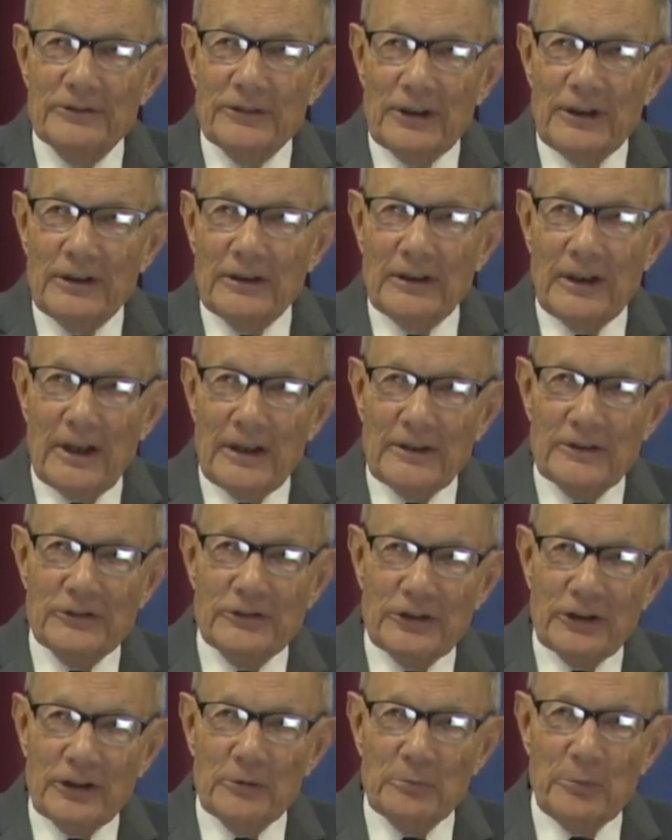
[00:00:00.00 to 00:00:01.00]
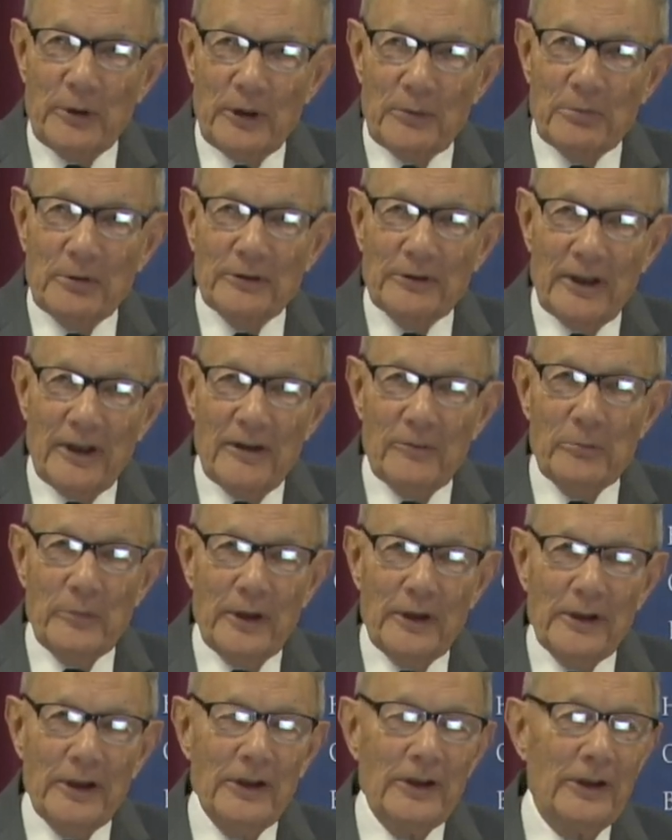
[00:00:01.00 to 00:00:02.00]
seen a lot of sick people and I've
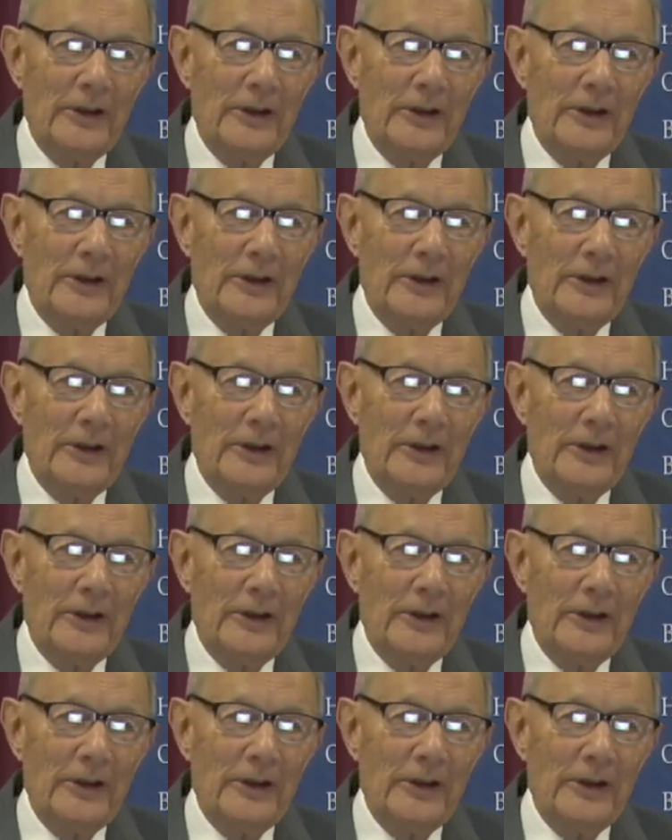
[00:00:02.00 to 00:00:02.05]
been